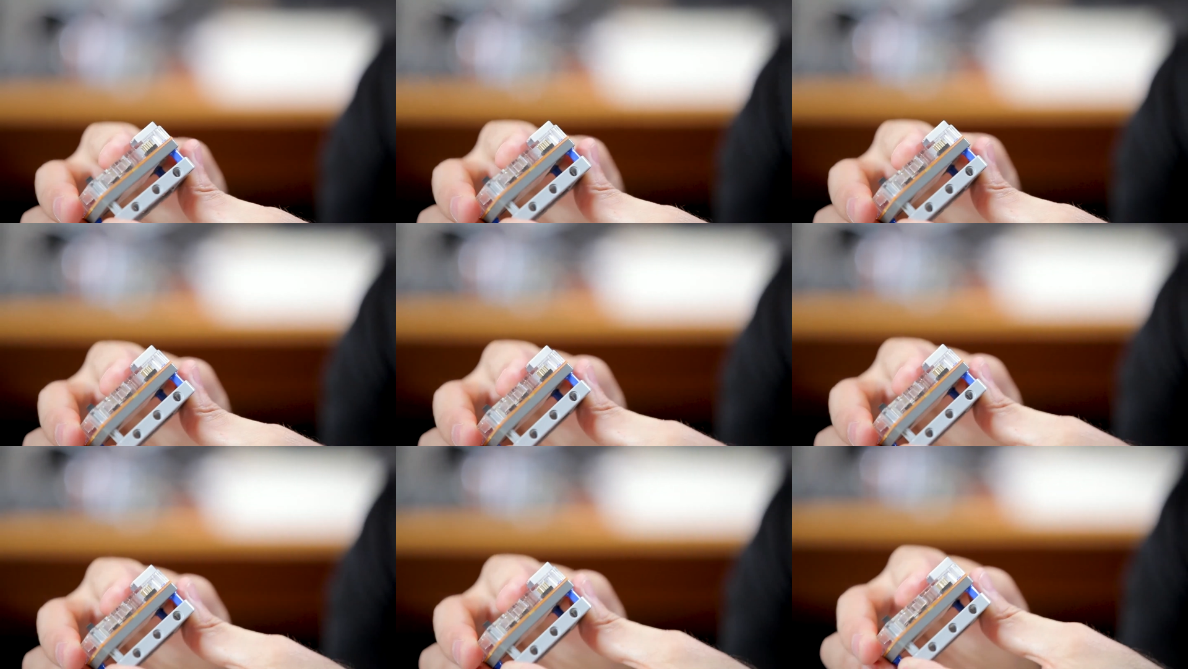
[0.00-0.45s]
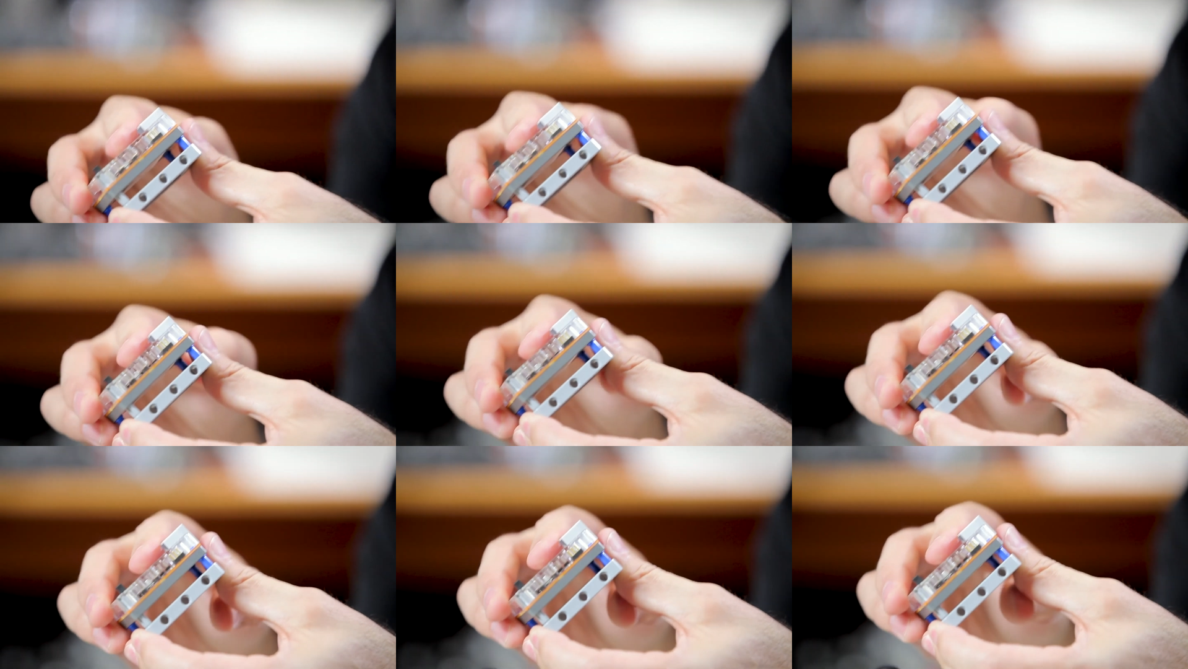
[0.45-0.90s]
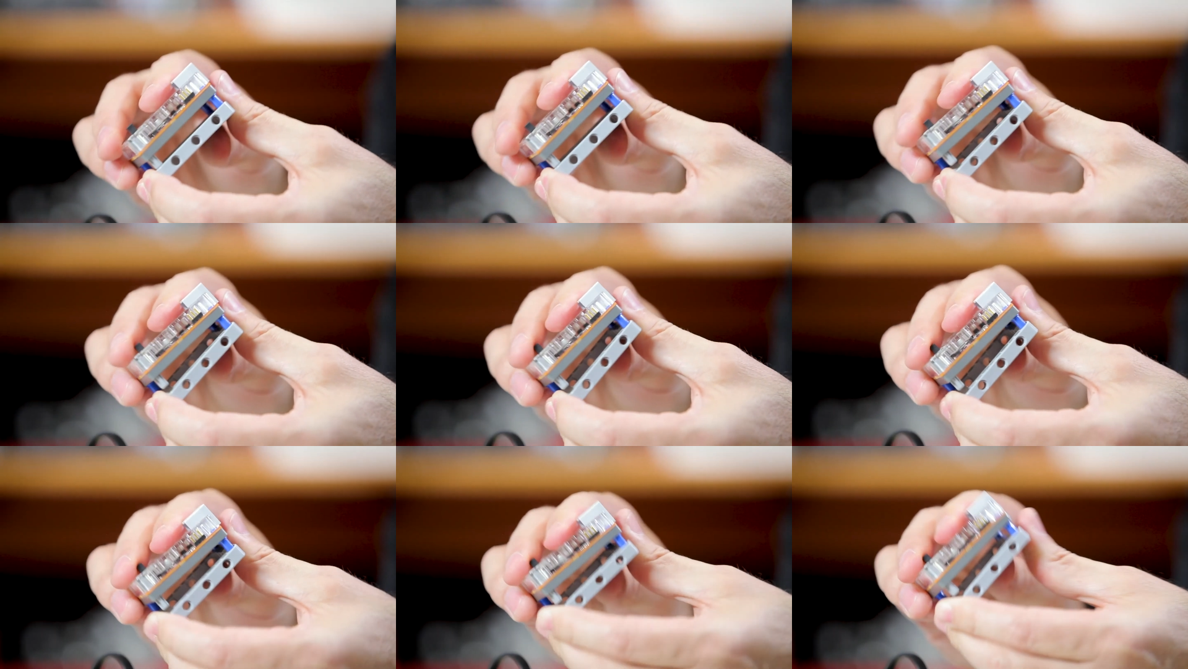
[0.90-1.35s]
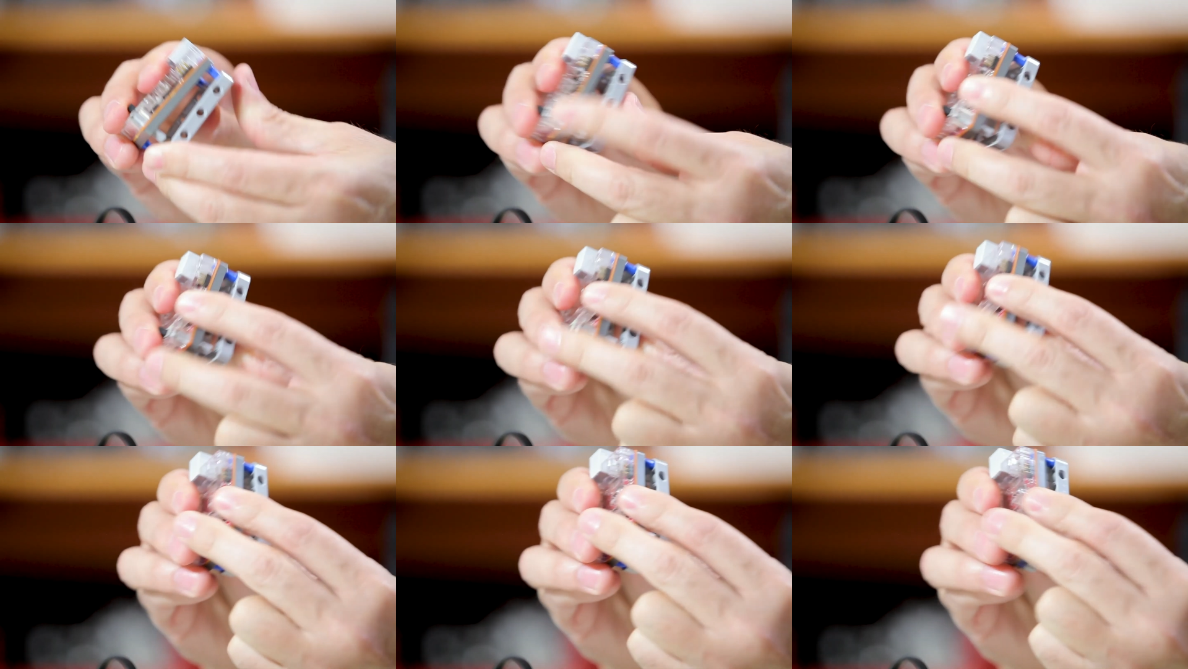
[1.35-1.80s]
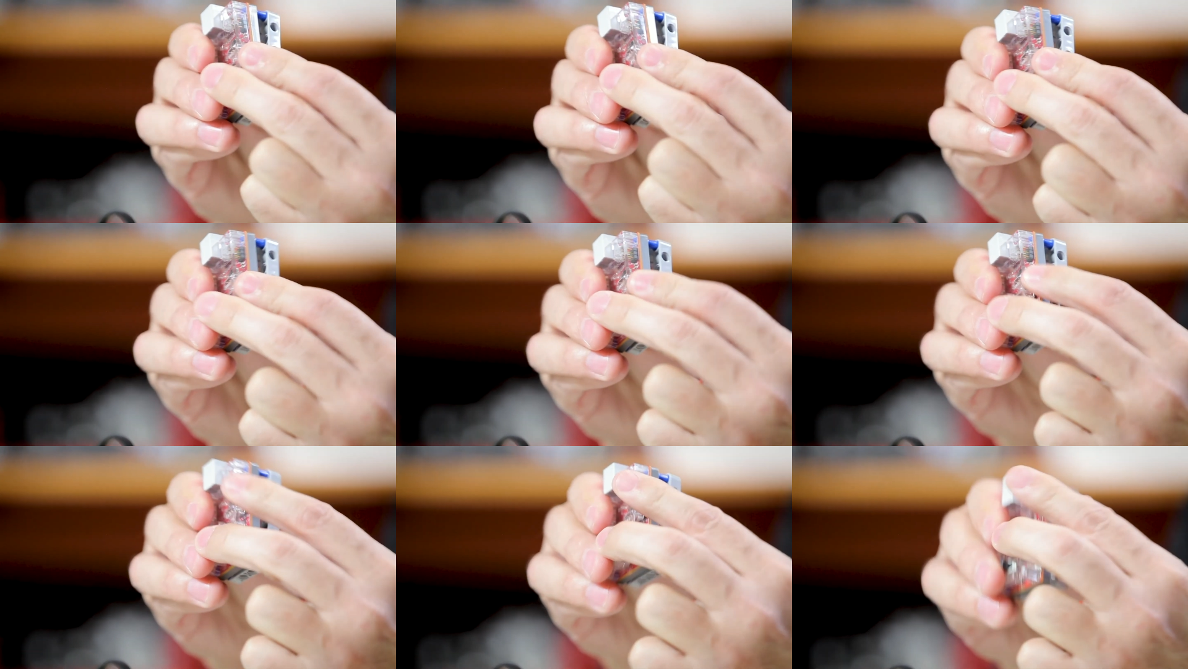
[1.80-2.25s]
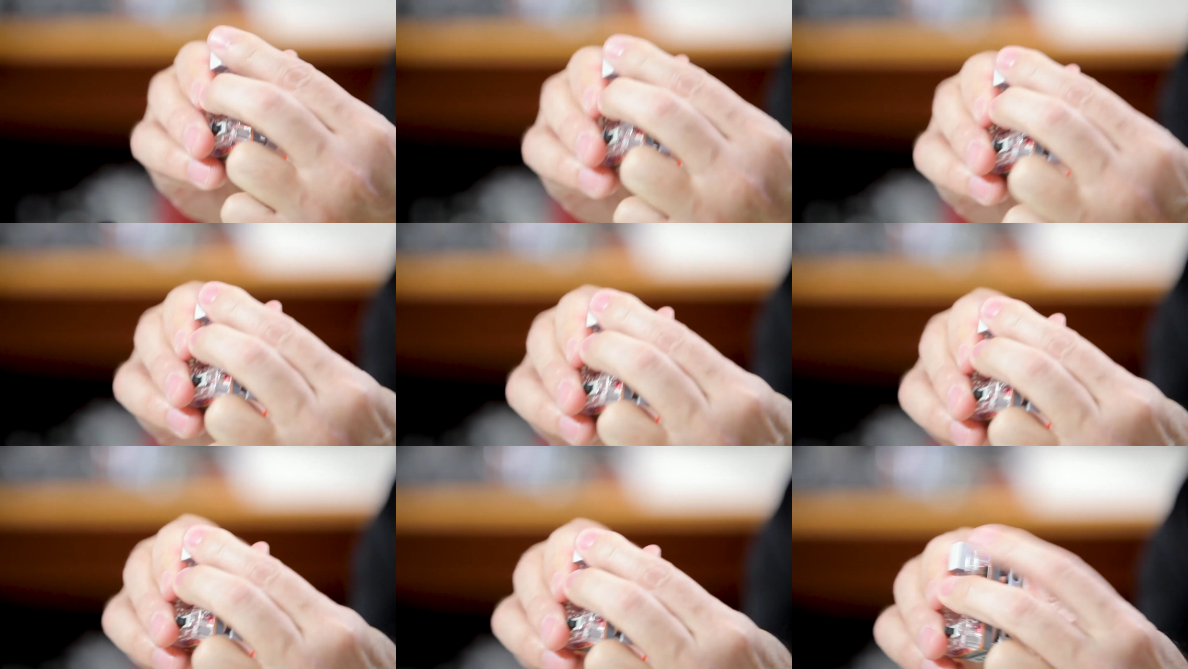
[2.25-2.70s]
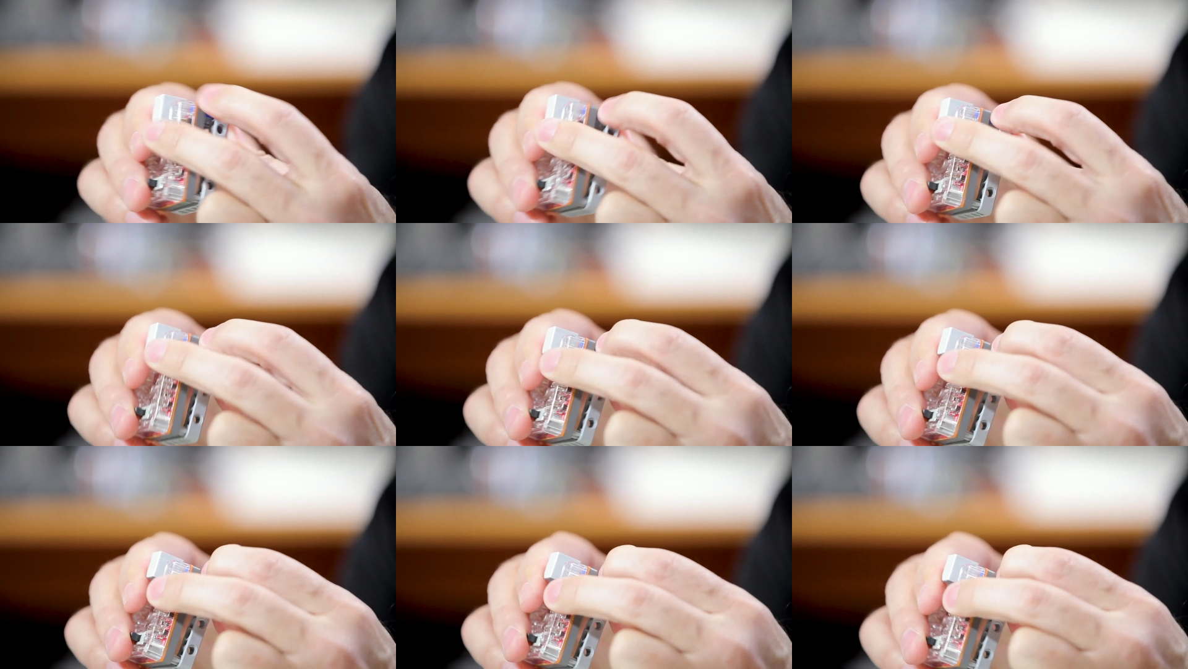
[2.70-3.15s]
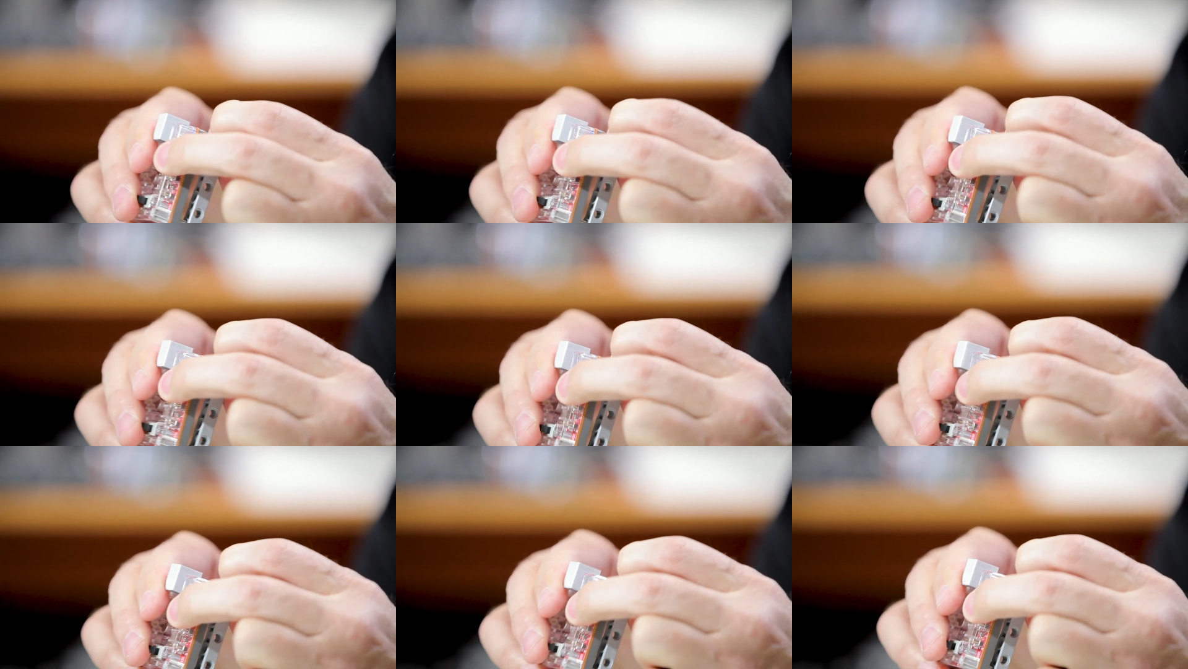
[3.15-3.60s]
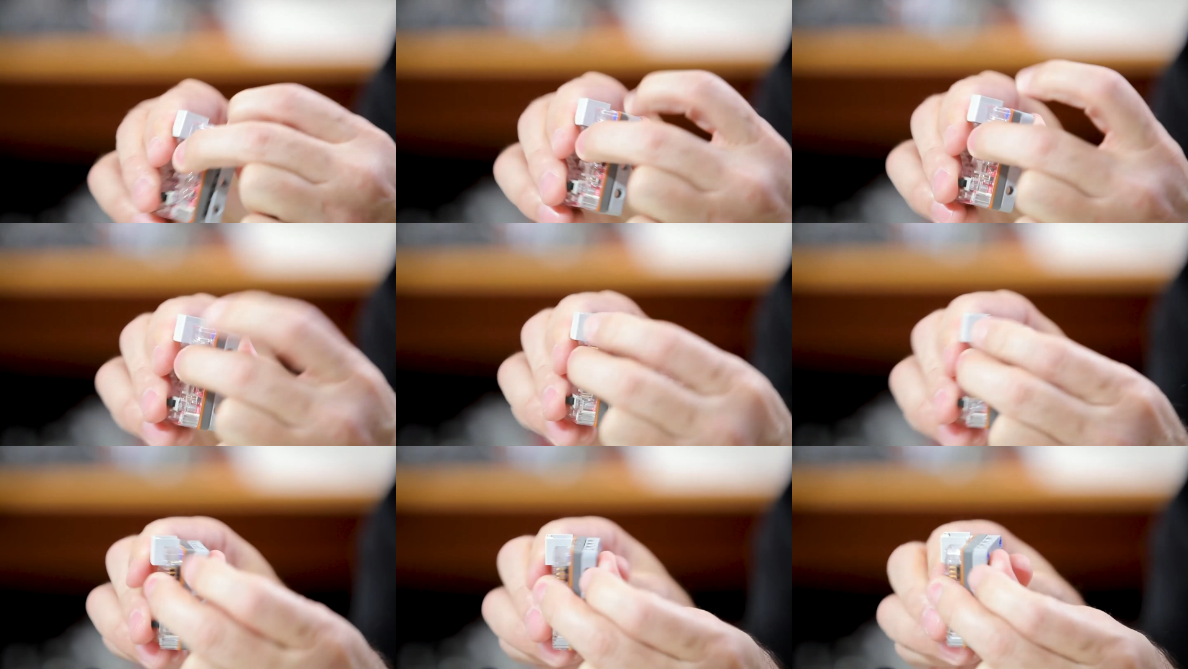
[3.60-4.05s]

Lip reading: [unreadable: no face in view]